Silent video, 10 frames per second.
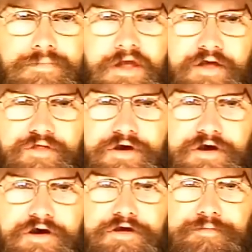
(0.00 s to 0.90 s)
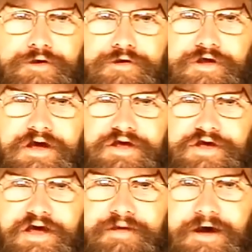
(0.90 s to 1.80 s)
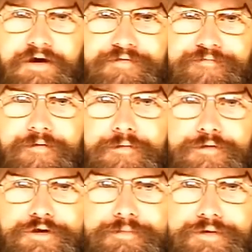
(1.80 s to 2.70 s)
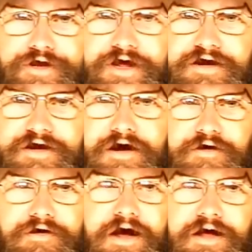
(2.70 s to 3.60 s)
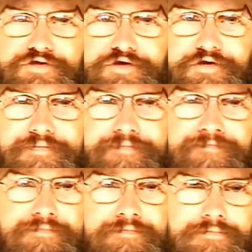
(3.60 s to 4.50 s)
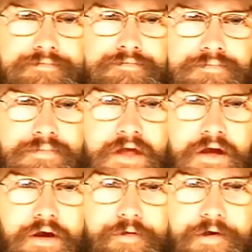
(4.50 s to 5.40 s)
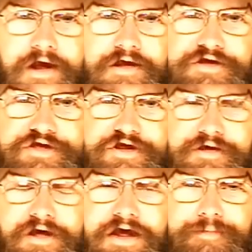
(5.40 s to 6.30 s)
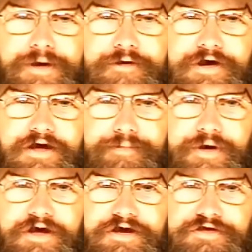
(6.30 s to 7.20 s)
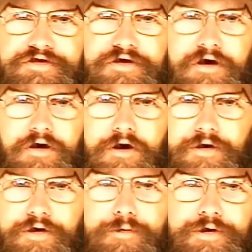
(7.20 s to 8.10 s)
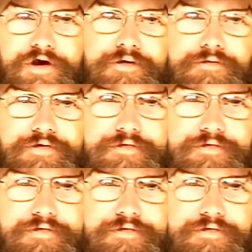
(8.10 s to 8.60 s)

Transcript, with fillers: And the gun community has came out in force to protect our rights. Rallies and email campaigns are going on.